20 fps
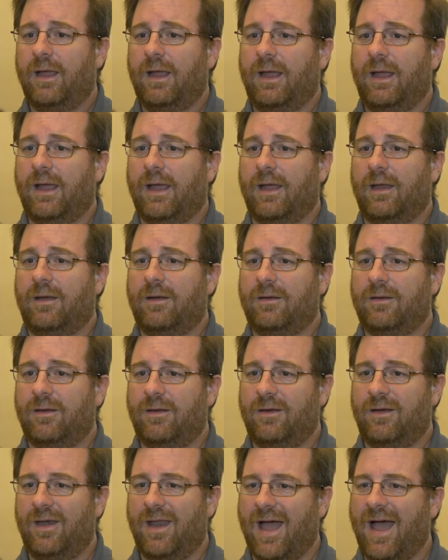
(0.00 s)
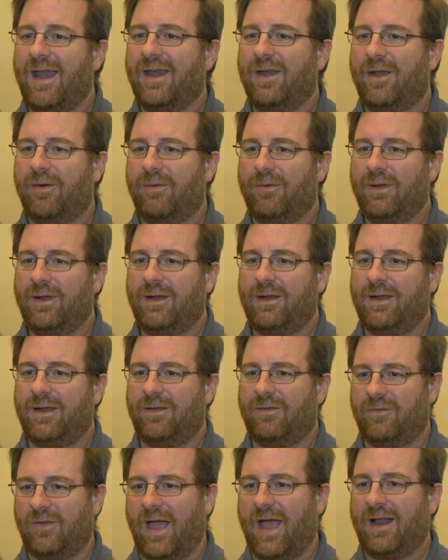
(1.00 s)
And not knowing
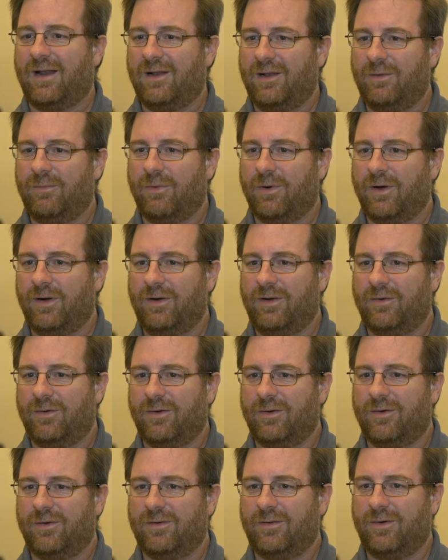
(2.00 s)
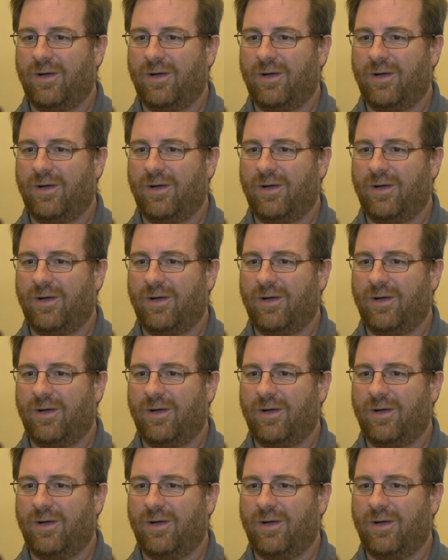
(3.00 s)
exactly where your